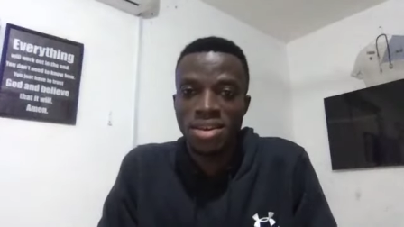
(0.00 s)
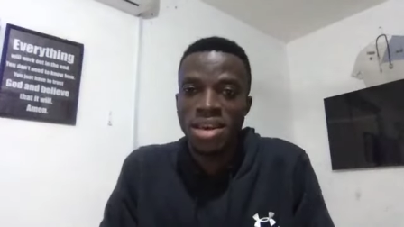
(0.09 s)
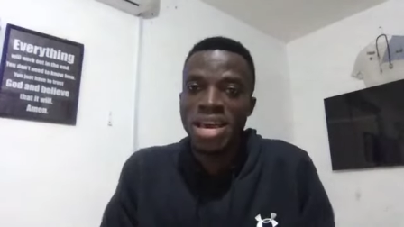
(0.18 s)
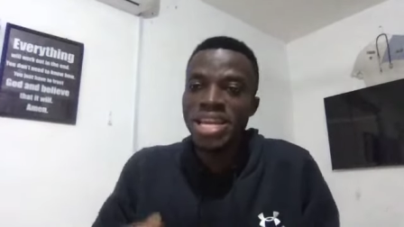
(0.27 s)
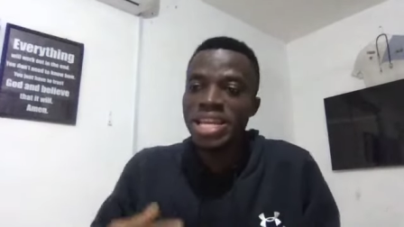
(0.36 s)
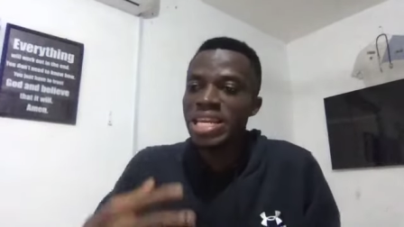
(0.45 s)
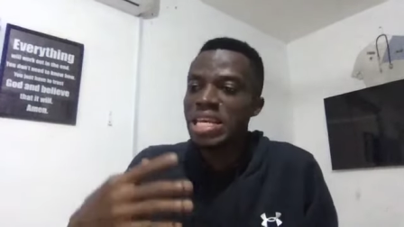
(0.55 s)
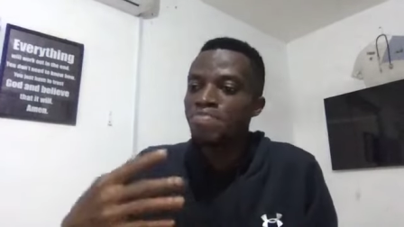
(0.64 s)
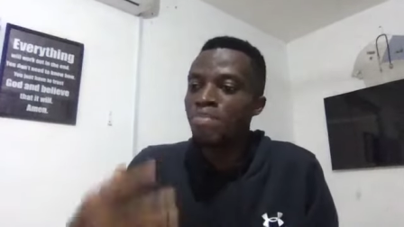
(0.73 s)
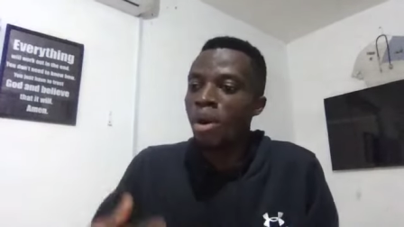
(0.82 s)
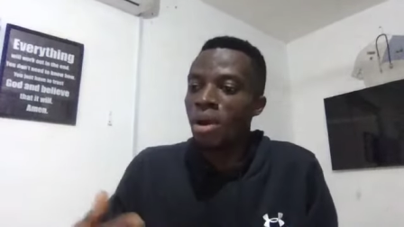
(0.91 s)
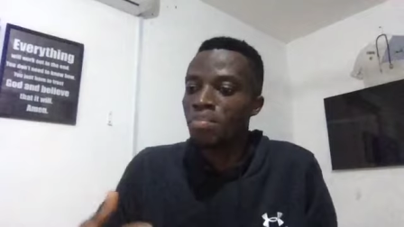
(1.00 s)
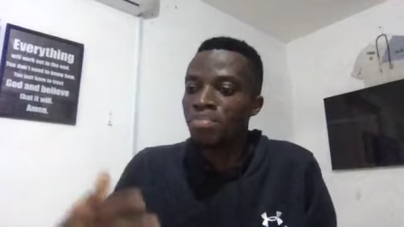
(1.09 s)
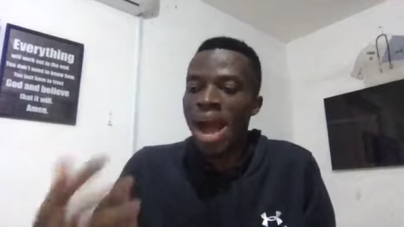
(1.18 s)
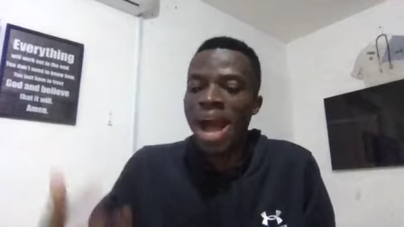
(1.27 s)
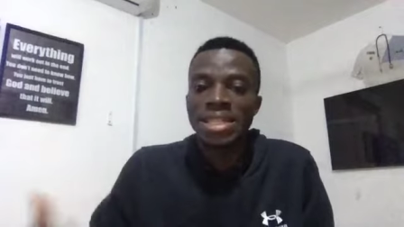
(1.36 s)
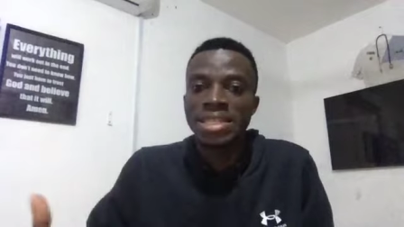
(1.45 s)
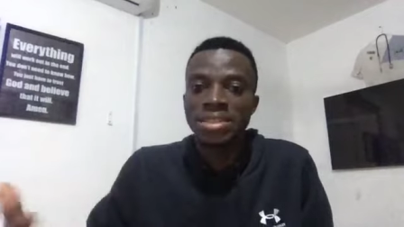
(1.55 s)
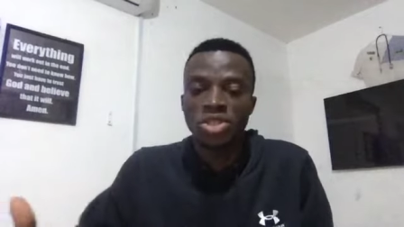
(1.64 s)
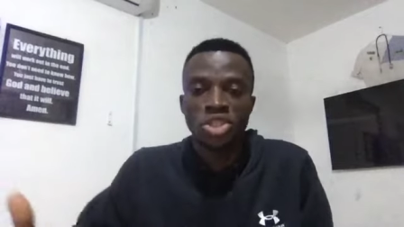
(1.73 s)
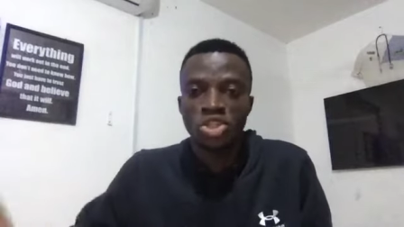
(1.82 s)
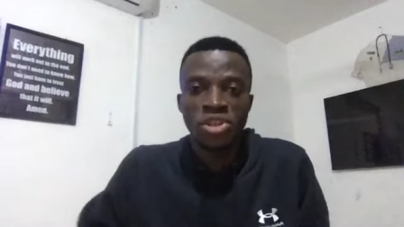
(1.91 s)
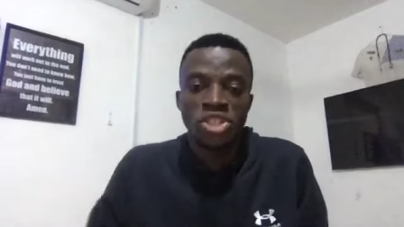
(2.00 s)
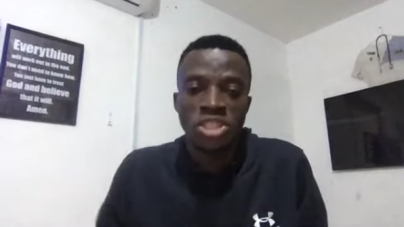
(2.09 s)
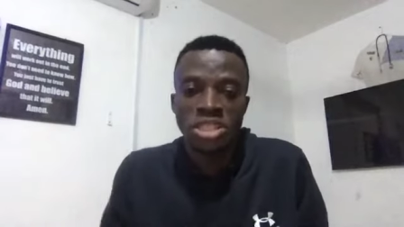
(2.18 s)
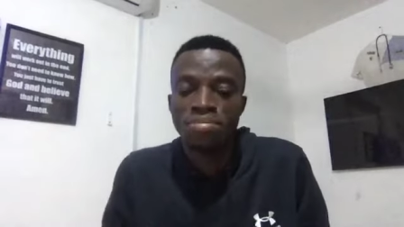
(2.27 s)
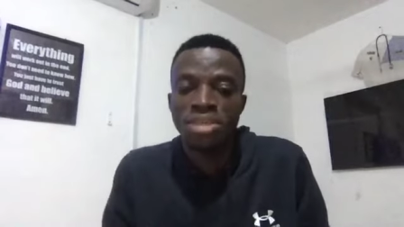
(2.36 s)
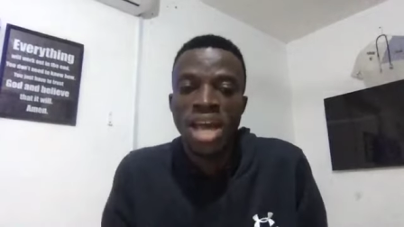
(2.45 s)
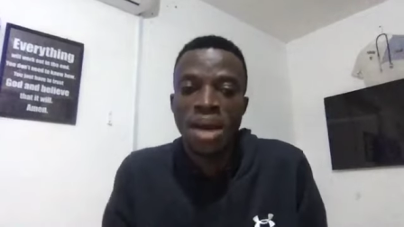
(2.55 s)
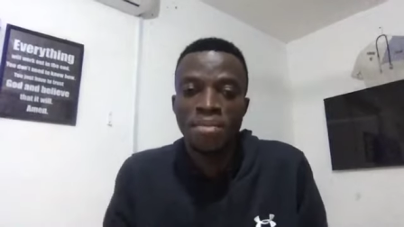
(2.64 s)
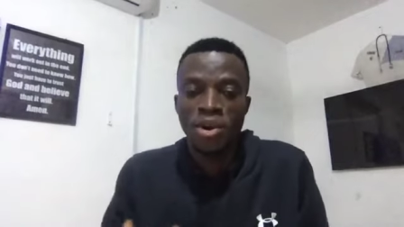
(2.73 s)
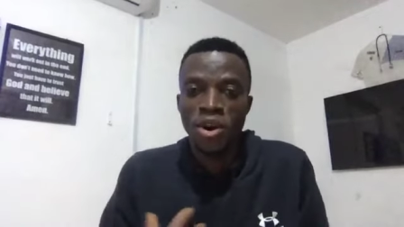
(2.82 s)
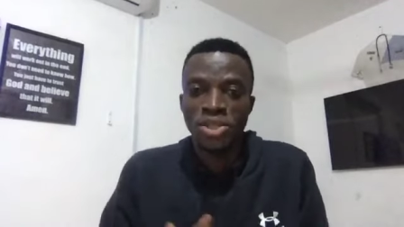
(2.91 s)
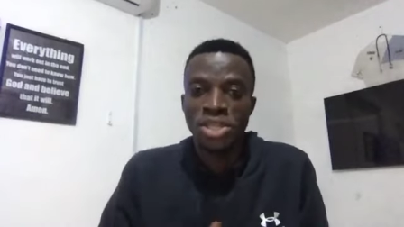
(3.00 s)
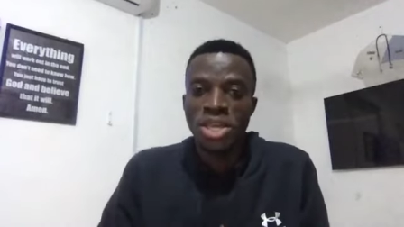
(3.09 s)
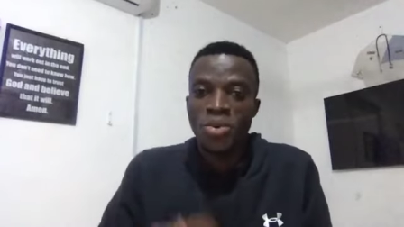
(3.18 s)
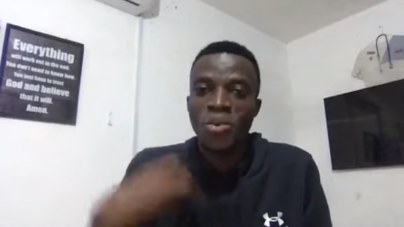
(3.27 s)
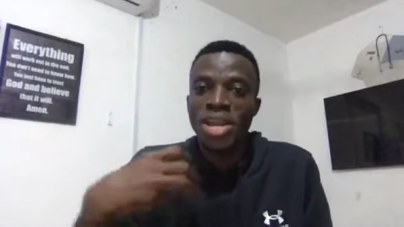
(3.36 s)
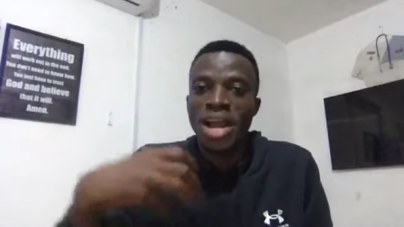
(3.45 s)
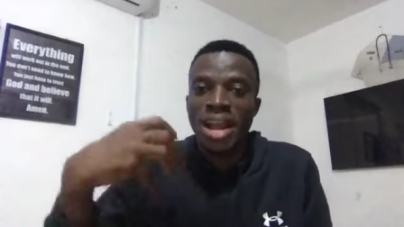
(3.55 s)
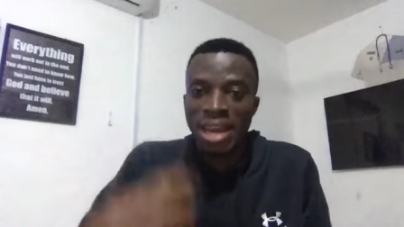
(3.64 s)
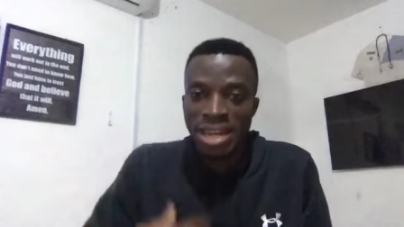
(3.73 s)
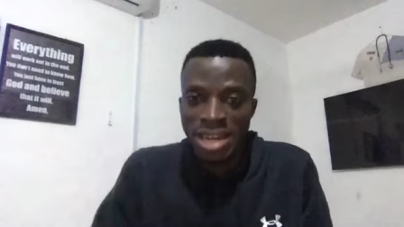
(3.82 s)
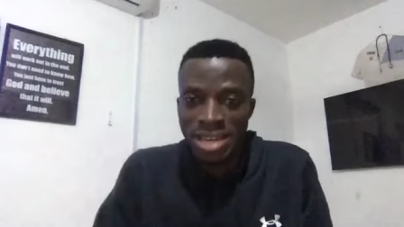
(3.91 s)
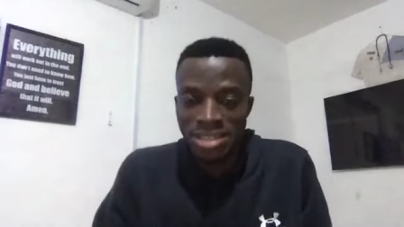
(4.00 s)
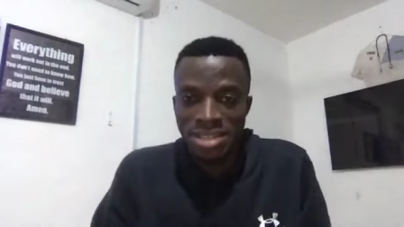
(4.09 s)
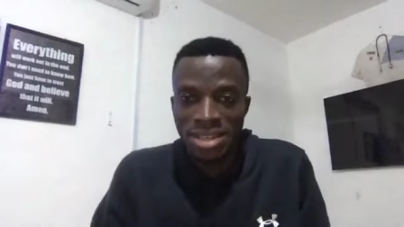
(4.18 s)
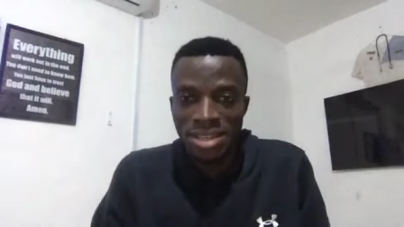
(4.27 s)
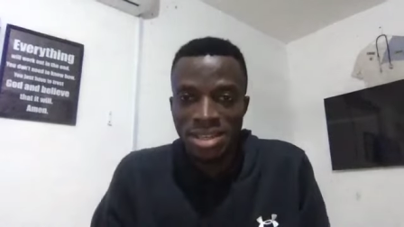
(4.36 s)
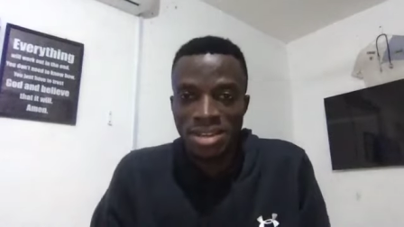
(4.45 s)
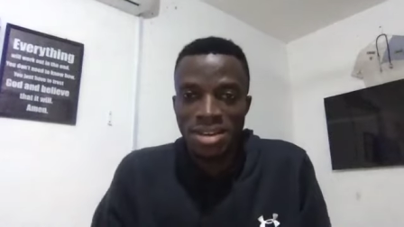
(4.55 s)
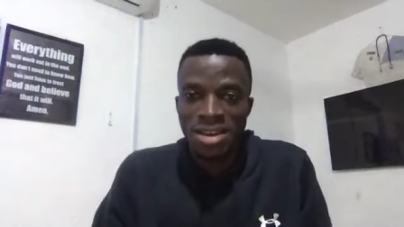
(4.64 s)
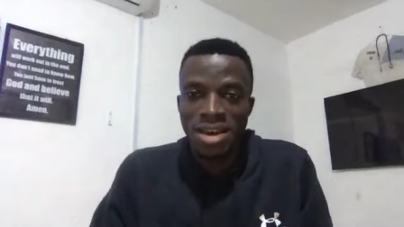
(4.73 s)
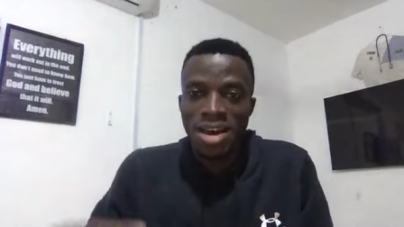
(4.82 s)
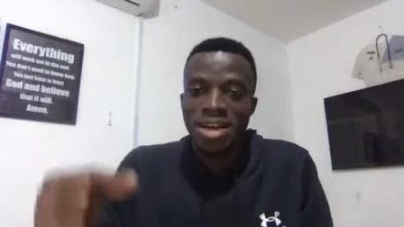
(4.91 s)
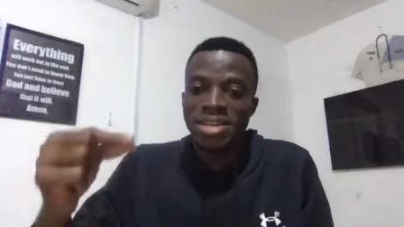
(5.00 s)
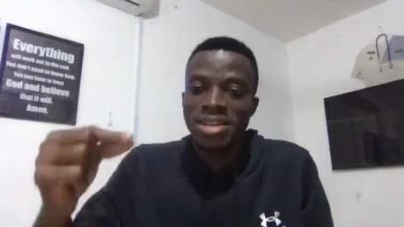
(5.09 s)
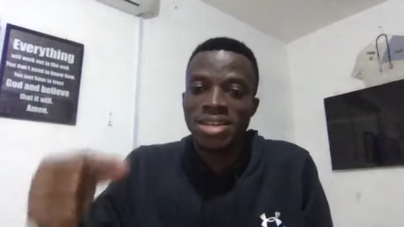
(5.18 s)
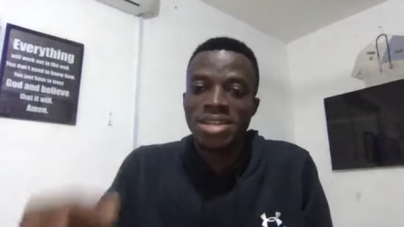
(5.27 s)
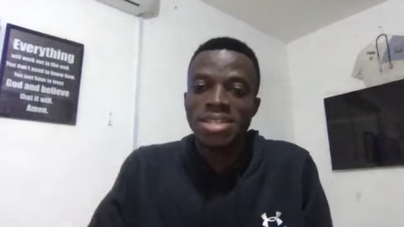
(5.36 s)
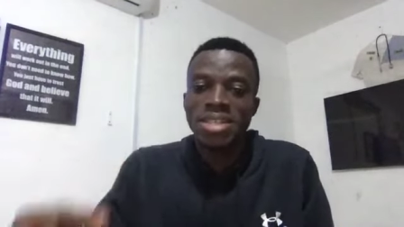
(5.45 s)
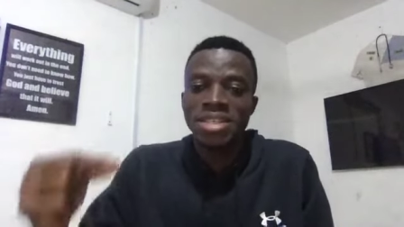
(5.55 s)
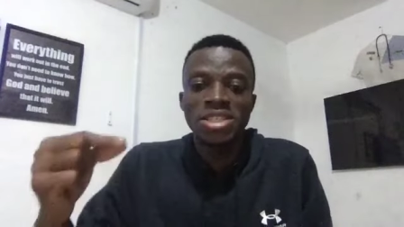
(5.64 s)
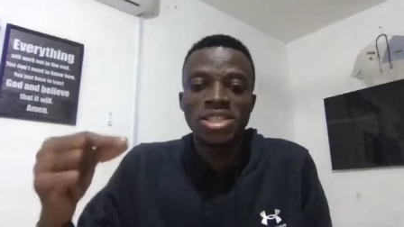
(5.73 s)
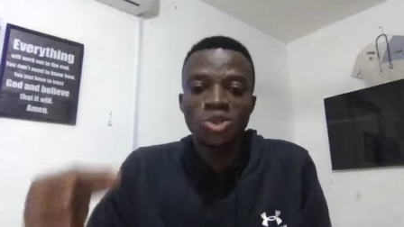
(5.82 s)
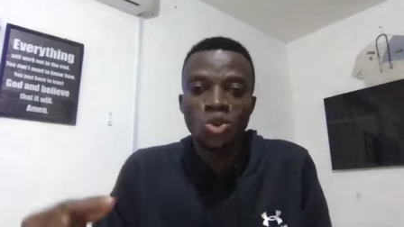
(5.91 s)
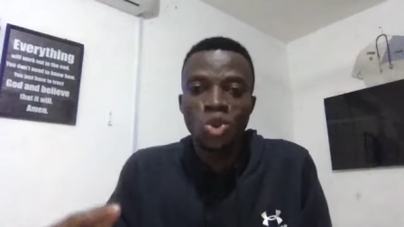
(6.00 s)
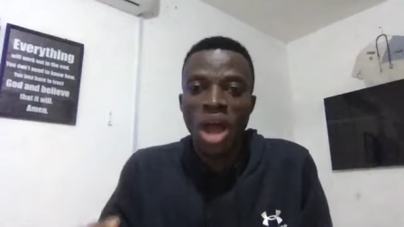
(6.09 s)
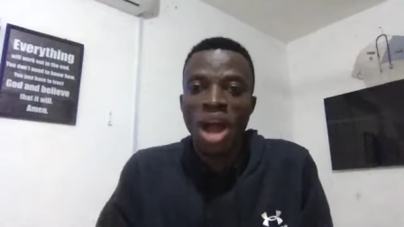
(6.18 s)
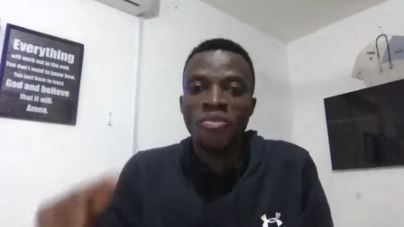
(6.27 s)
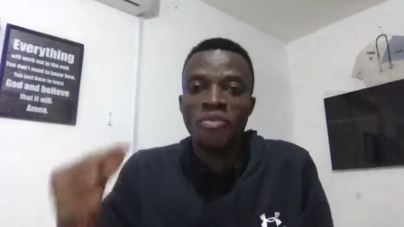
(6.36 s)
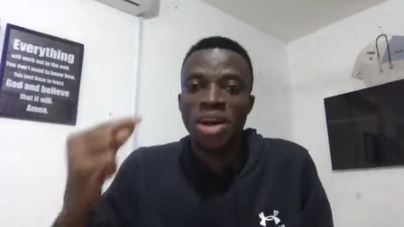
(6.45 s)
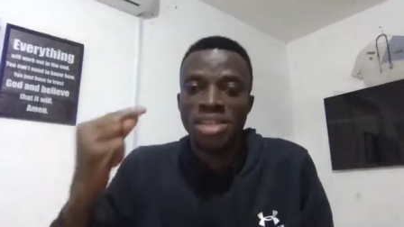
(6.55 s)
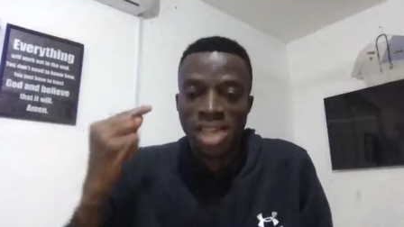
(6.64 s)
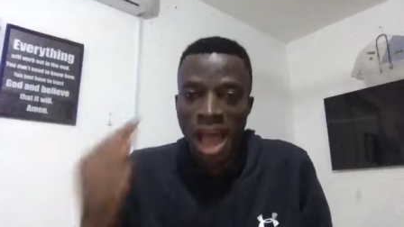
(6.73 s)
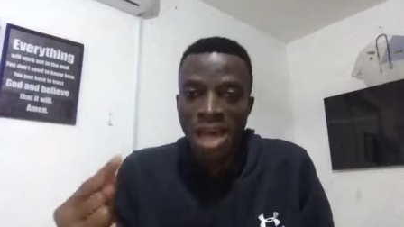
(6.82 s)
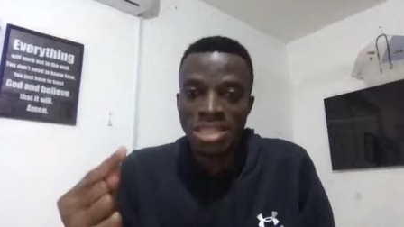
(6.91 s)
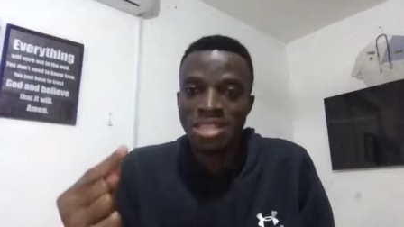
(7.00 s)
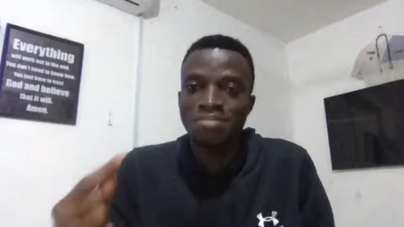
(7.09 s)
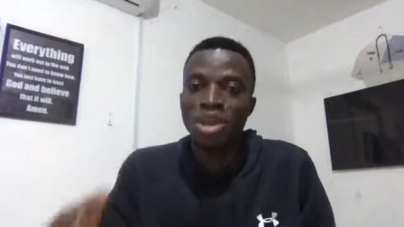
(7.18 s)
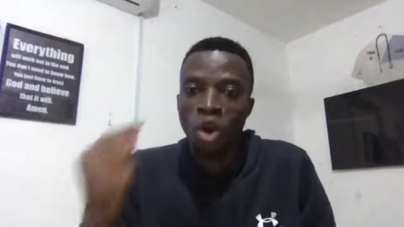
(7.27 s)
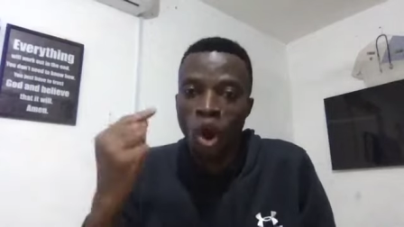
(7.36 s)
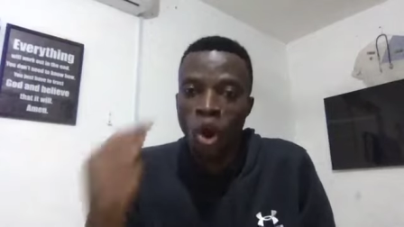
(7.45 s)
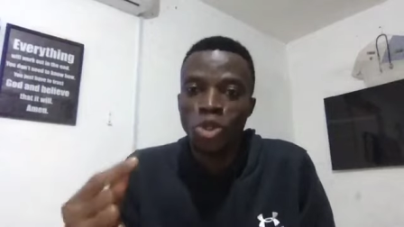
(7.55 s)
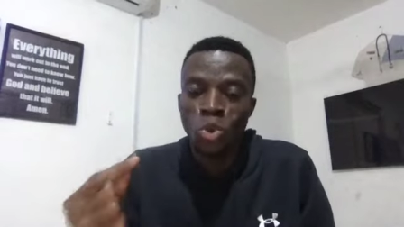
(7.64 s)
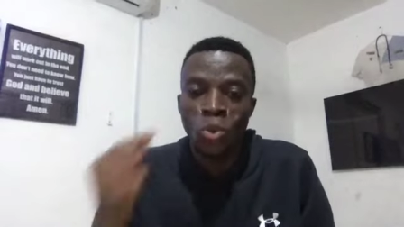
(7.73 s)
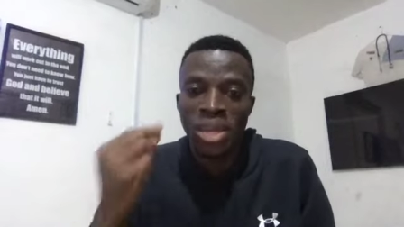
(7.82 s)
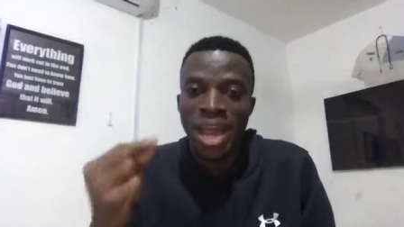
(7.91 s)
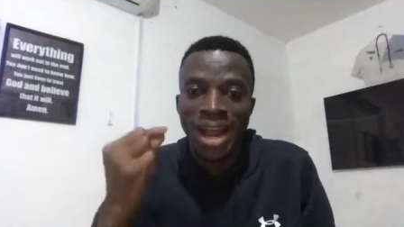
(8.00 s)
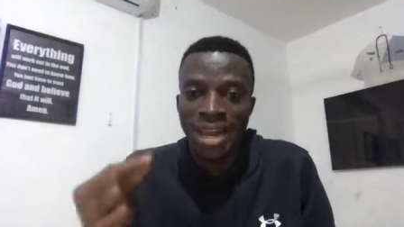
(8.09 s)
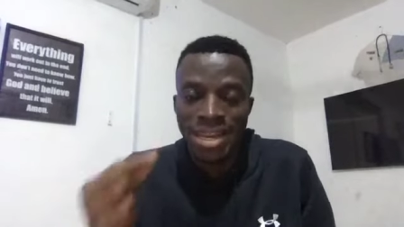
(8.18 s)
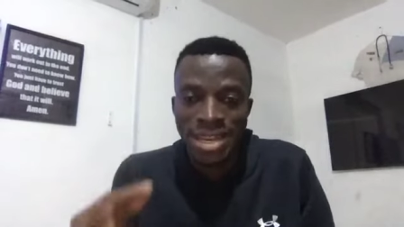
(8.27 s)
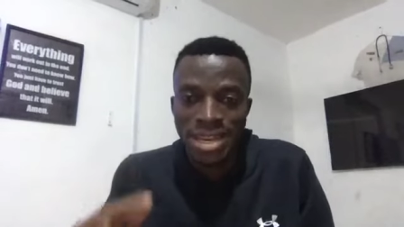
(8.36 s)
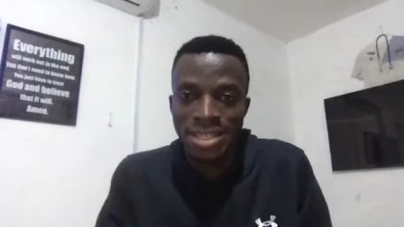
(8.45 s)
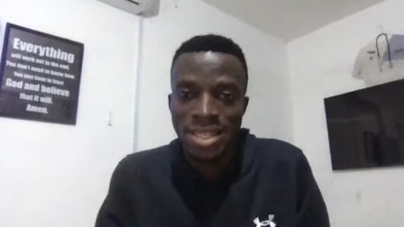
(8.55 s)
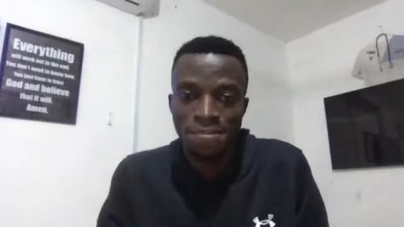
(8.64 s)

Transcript: any party considerations dear, because we are ghanaians and these issues affect us because we are ghanaians